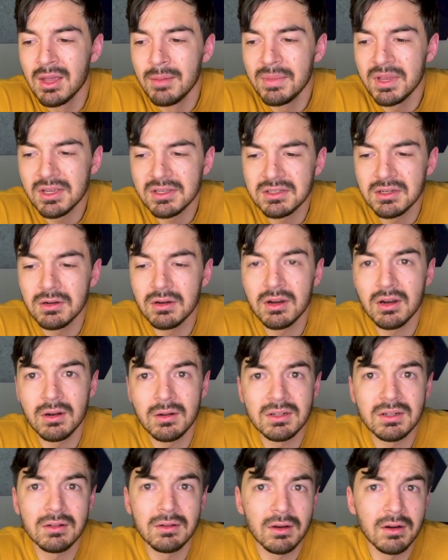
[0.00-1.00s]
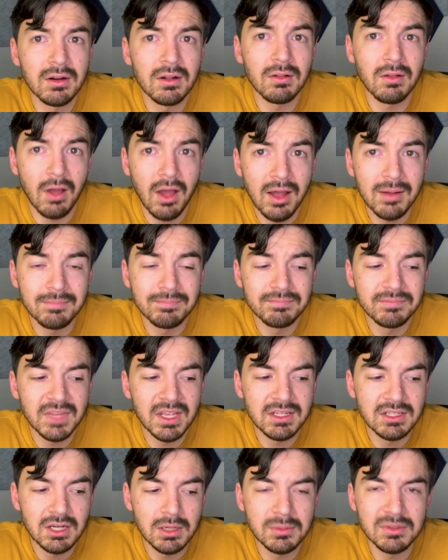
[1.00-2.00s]
because you're going to learn a lot
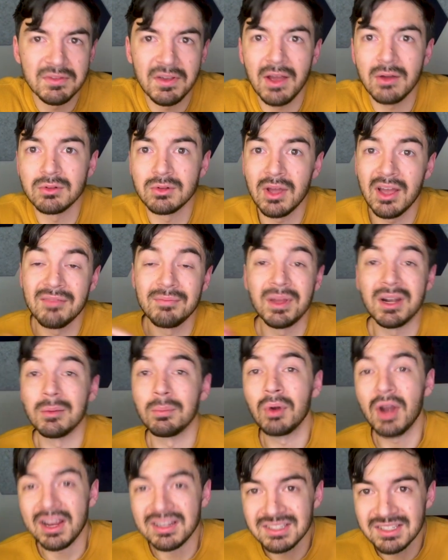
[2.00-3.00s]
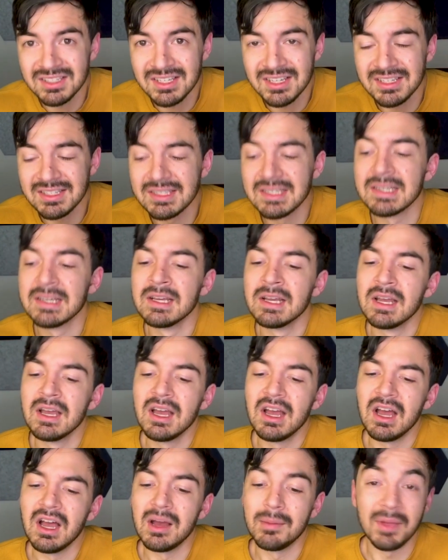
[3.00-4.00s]
in terms of how to have better practices
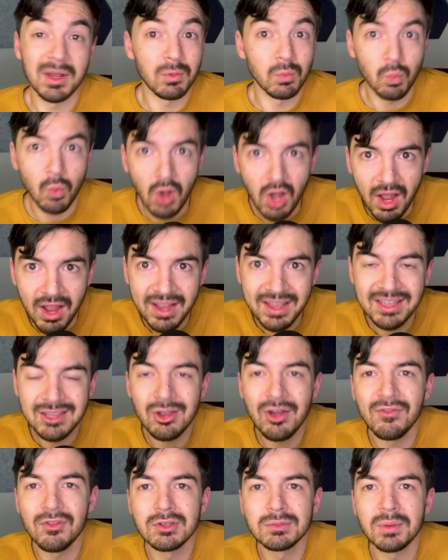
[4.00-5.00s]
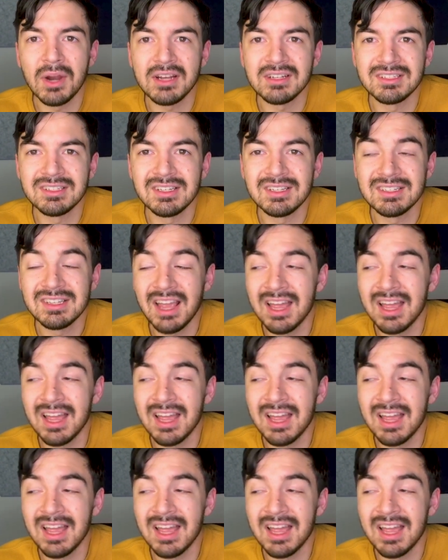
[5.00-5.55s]
and why you have those practices.